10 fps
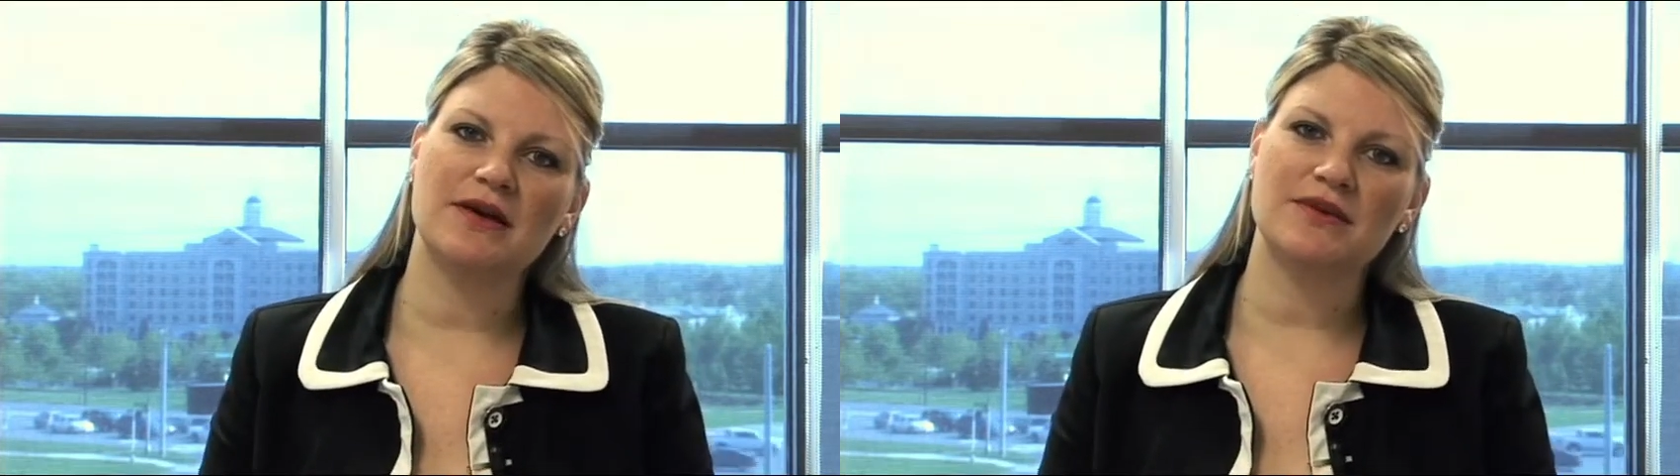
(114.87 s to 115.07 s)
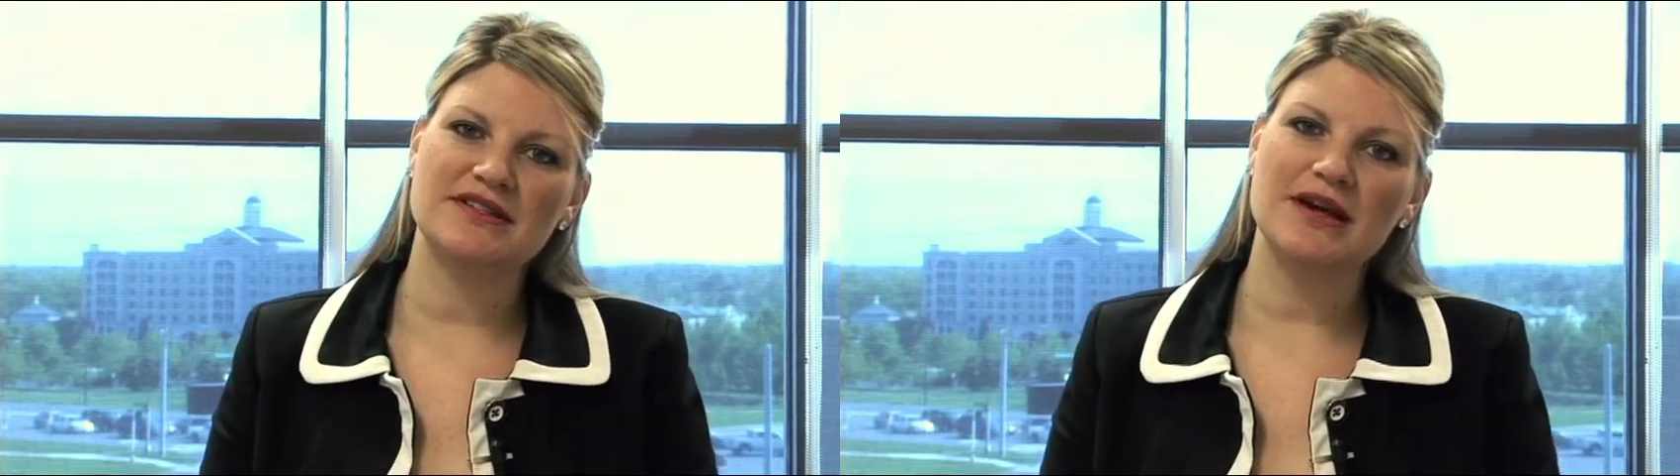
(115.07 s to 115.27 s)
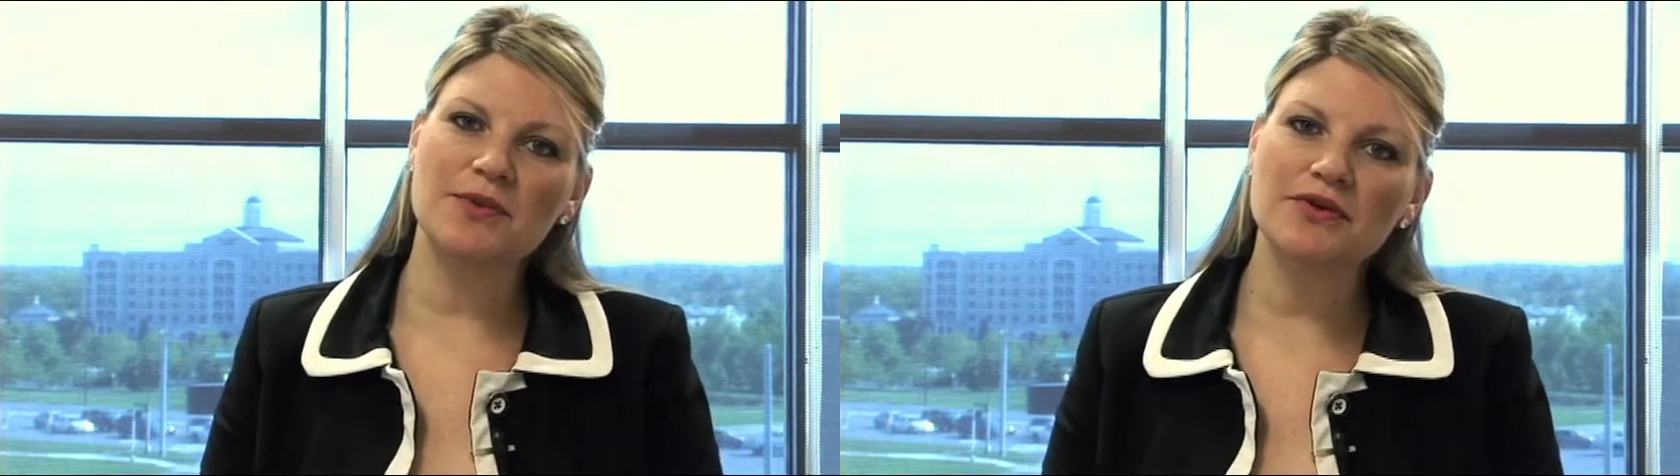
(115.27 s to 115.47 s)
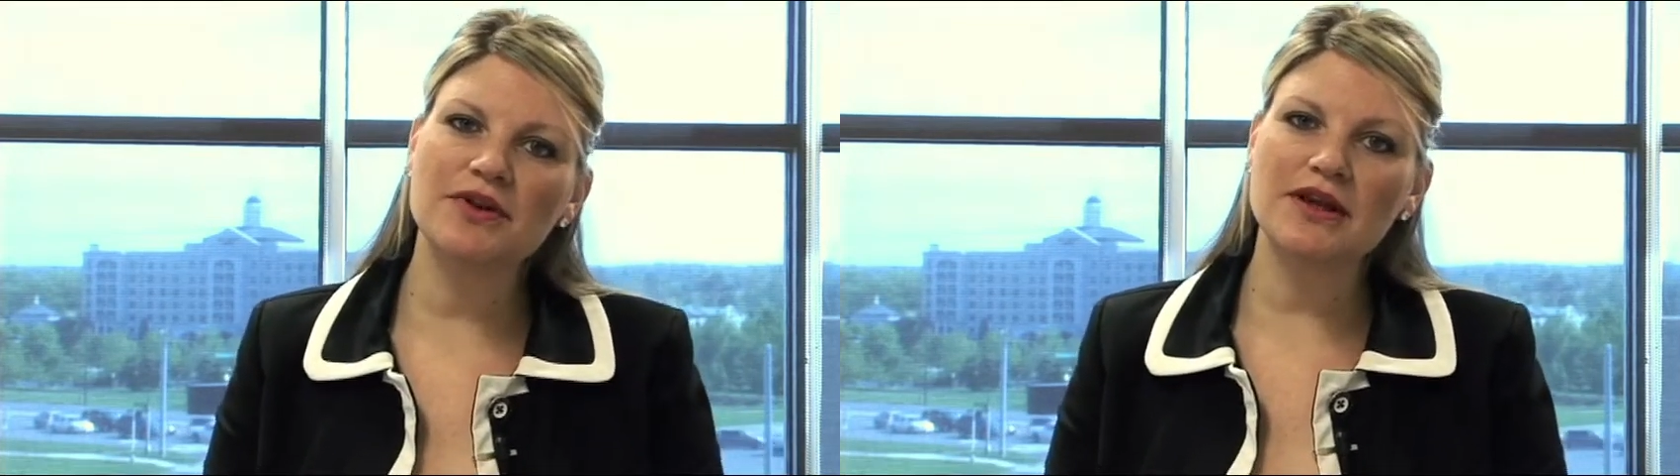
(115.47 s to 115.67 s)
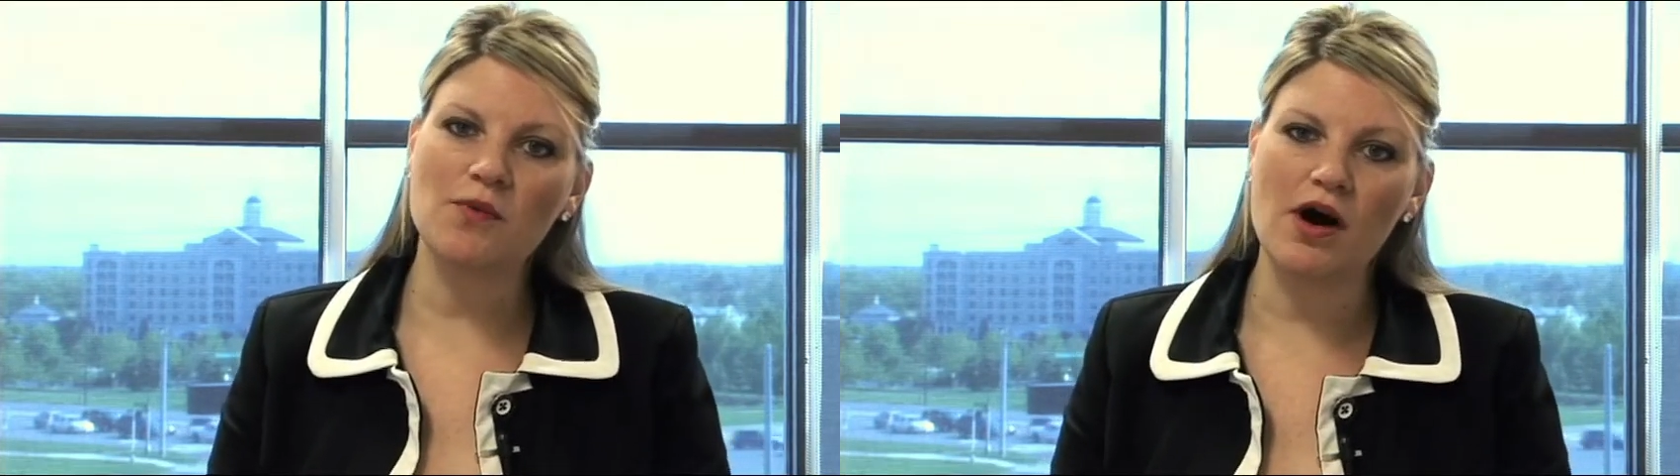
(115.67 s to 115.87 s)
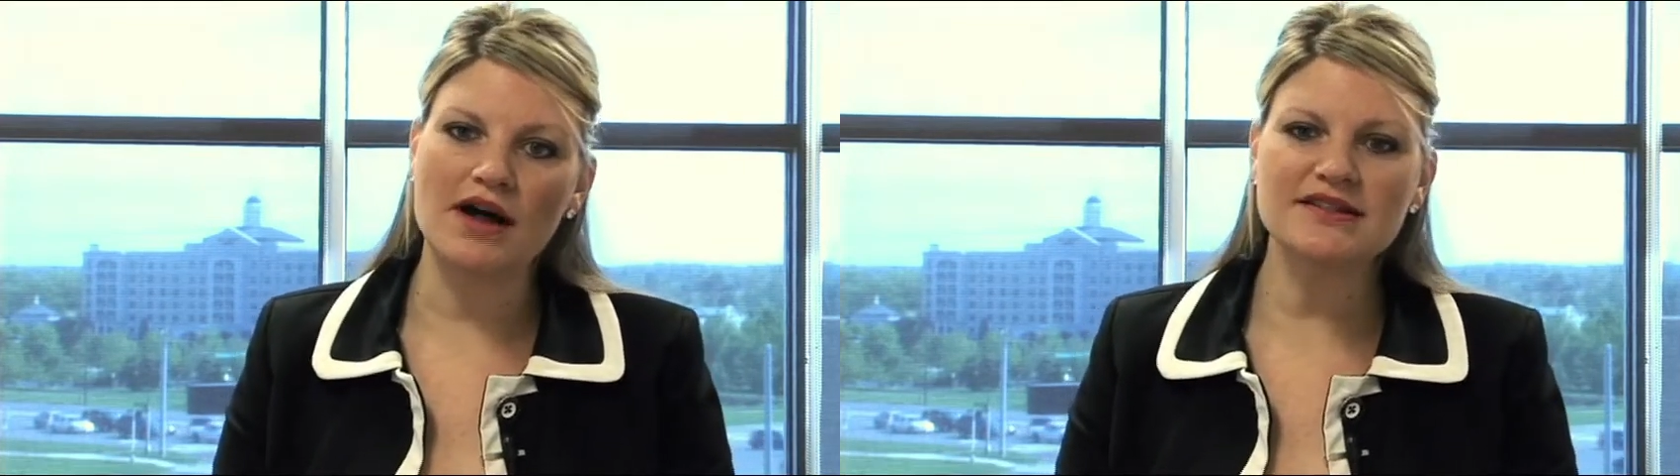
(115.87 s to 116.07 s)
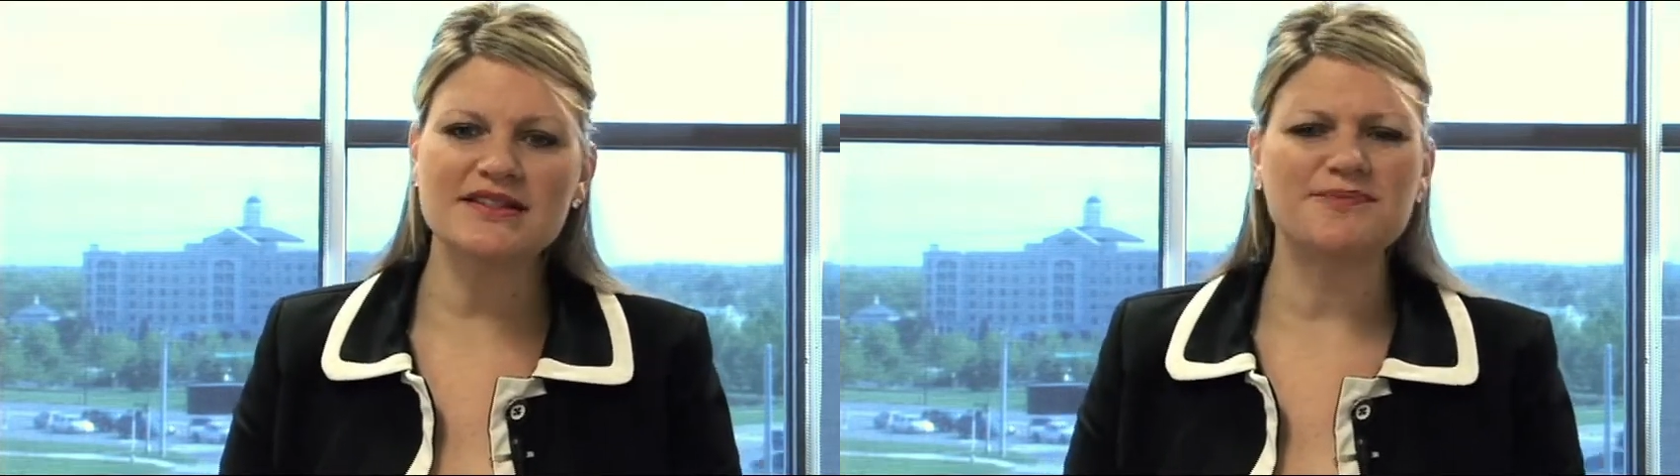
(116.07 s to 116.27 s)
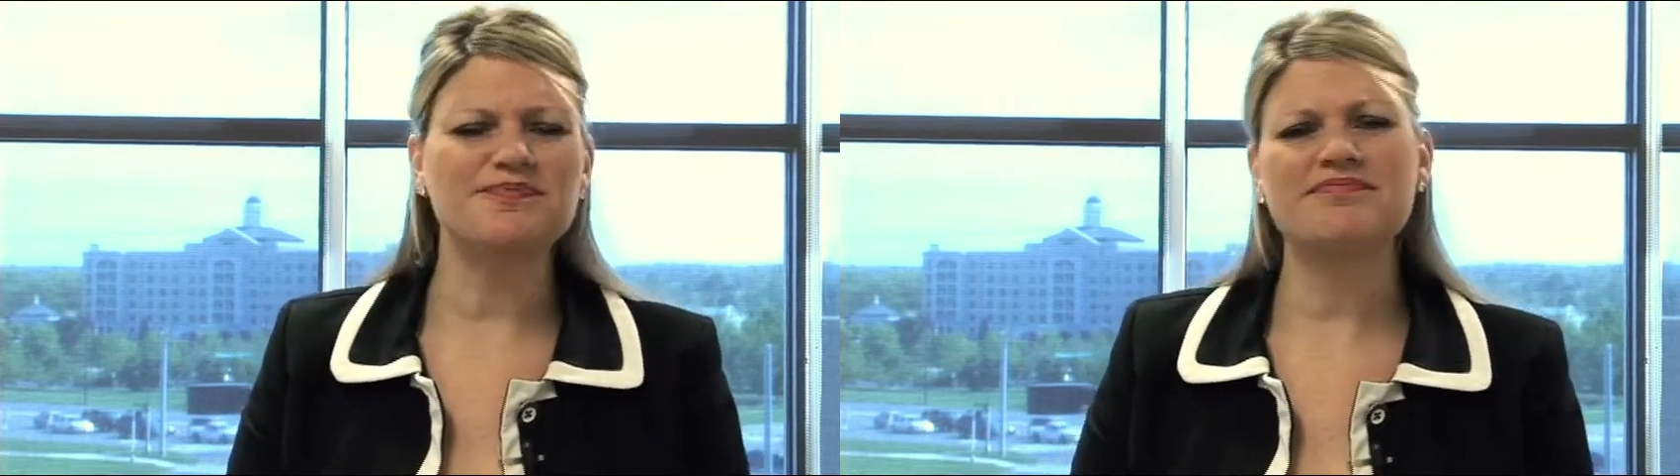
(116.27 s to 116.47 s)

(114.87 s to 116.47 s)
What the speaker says: what someone really wants,